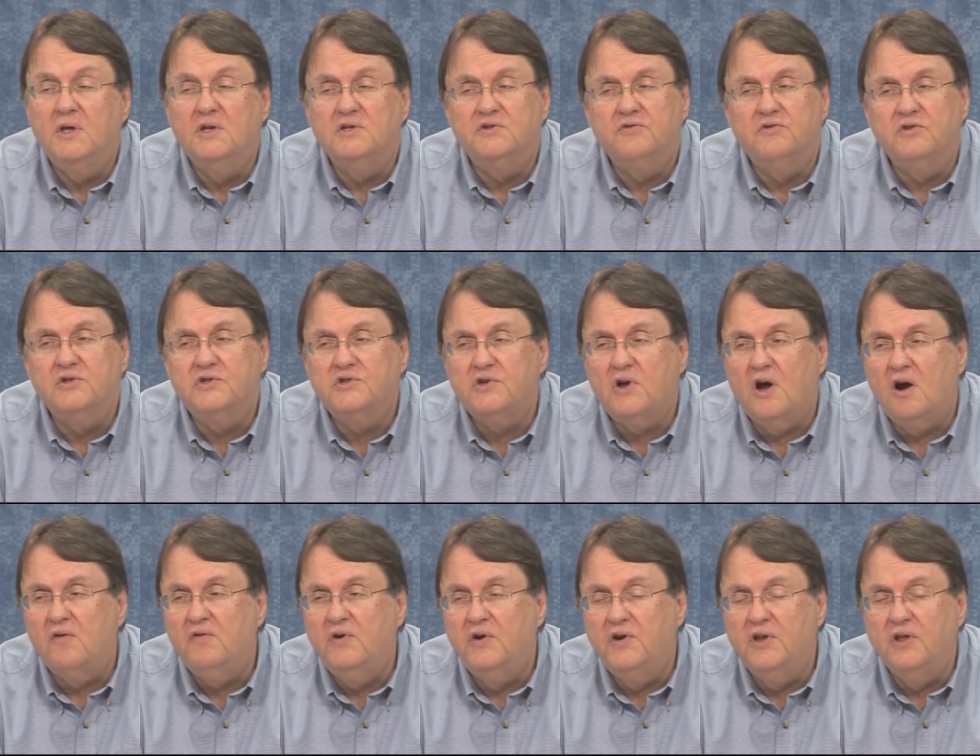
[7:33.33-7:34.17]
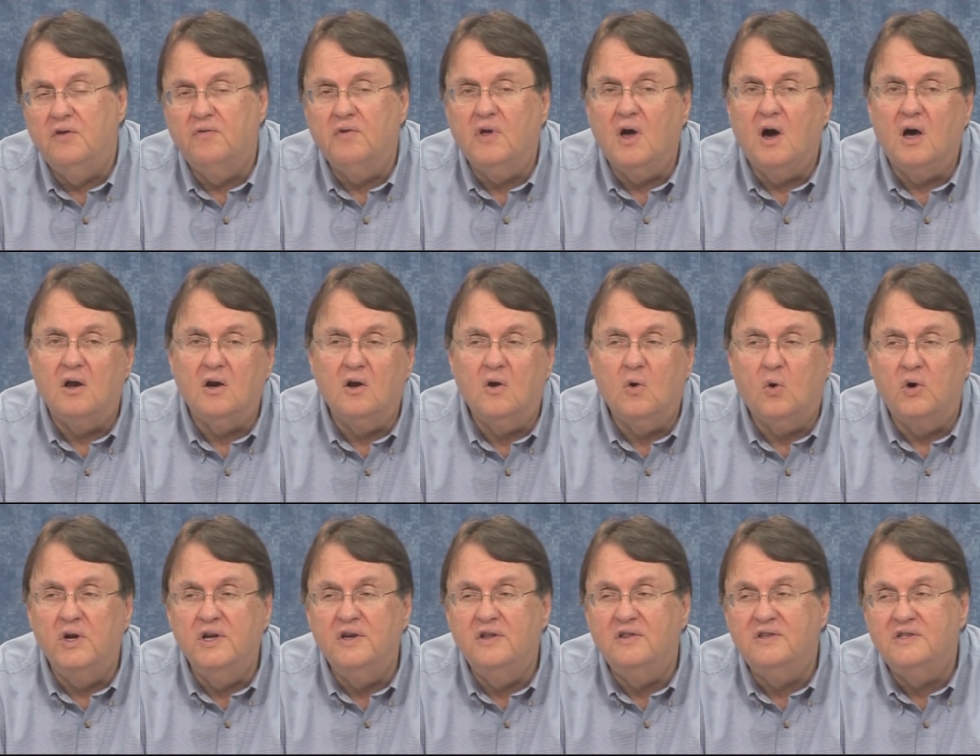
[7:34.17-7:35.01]
because of the sovereignty of God,
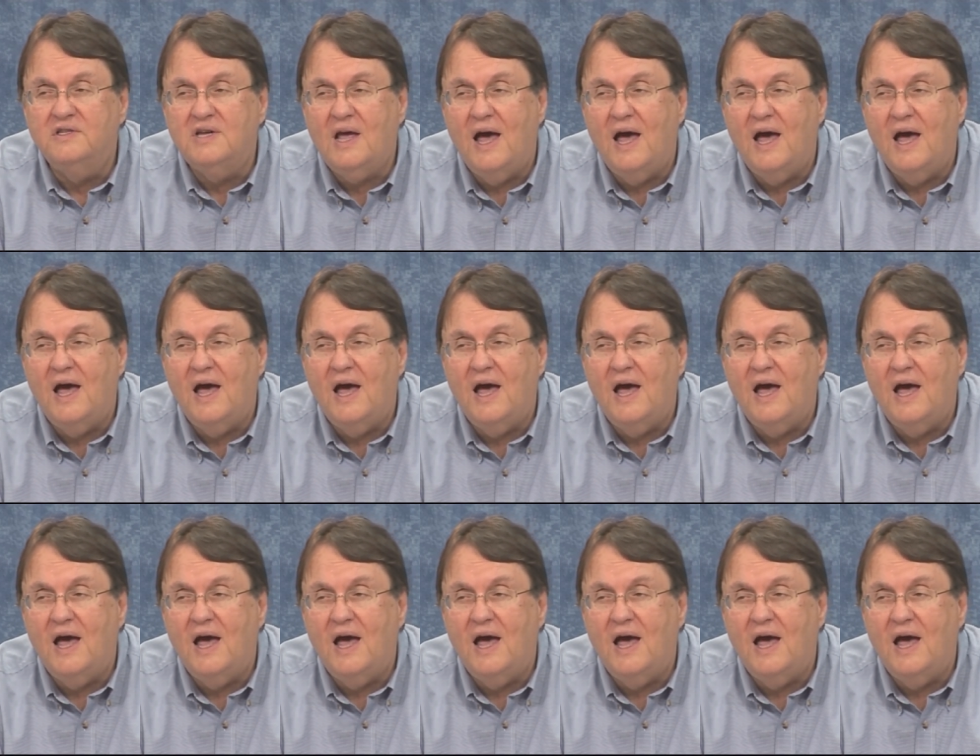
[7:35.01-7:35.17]
according to the